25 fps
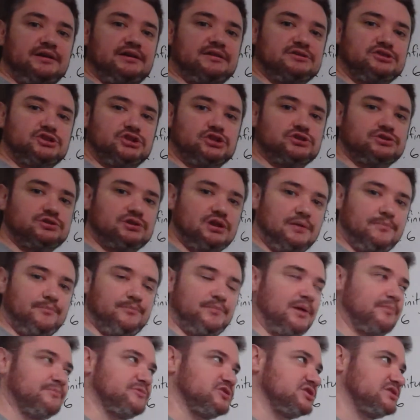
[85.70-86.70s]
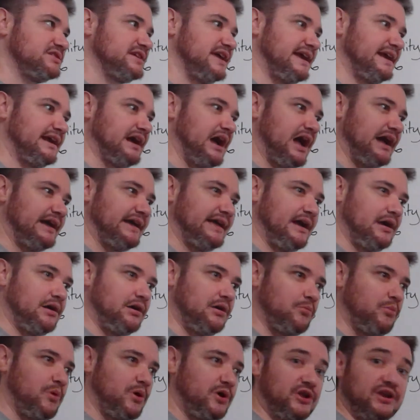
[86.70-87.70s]
is just, I'm just saying
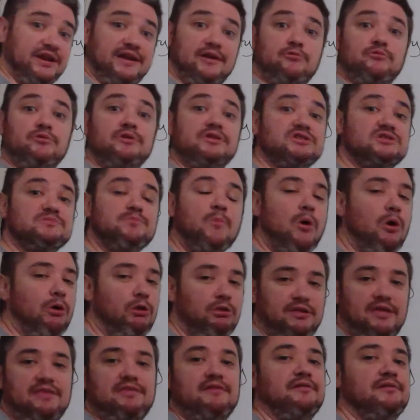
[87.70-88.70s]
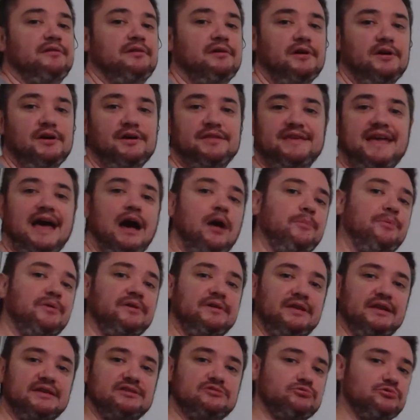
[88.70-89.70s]
we're going to get really small, and then the output
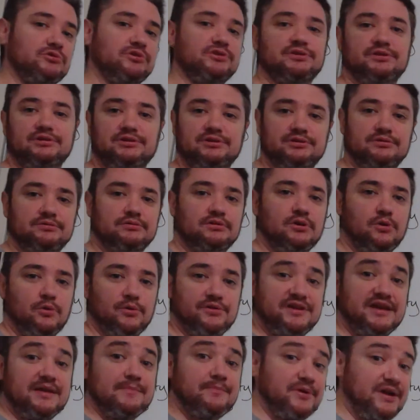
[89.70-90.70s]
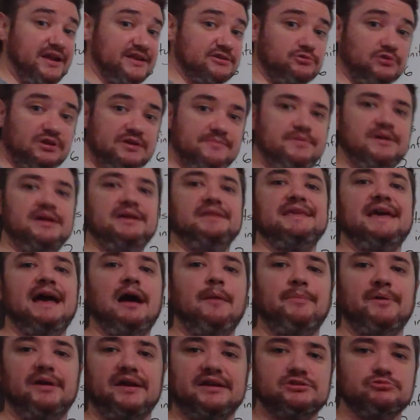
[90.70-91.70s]
gets really, or the input gets really big, the
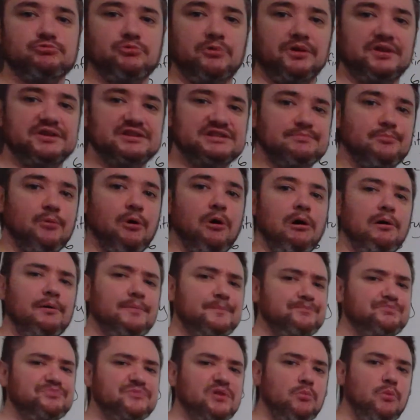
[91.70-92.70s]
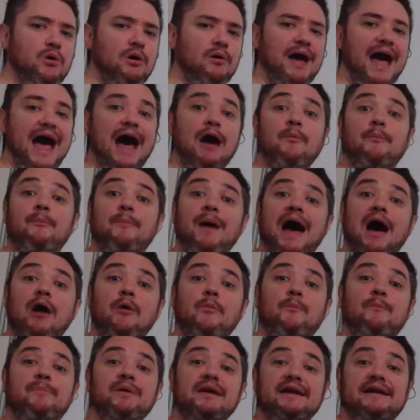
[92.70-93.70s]
output gets really small. Well,
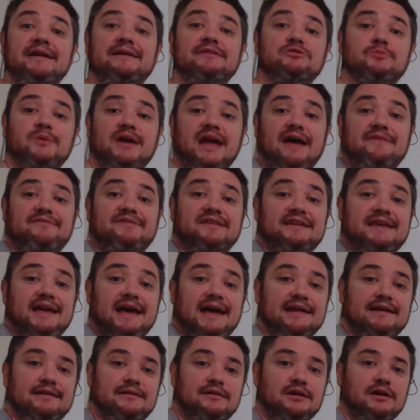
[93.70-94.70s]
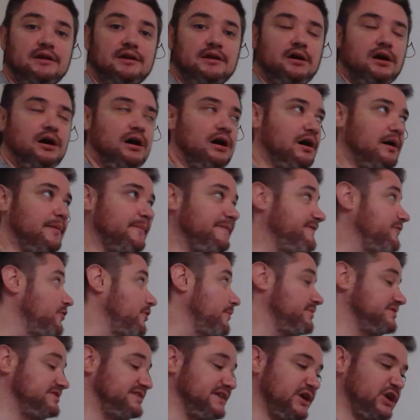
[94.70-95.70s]
how big do we have to get for a
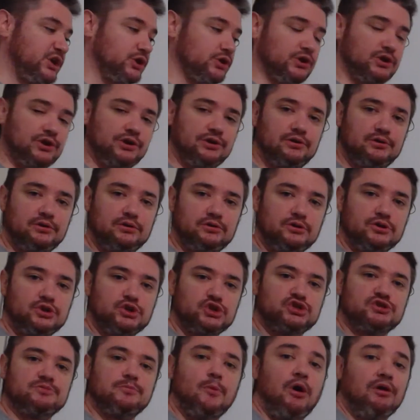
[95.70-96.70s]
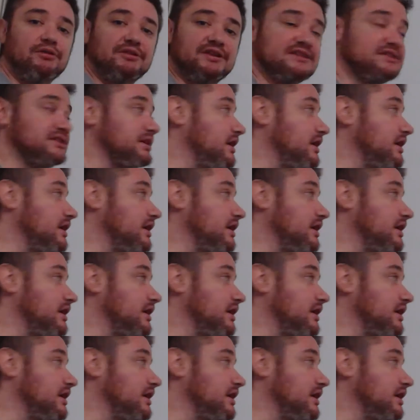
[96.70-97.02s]
particular smallness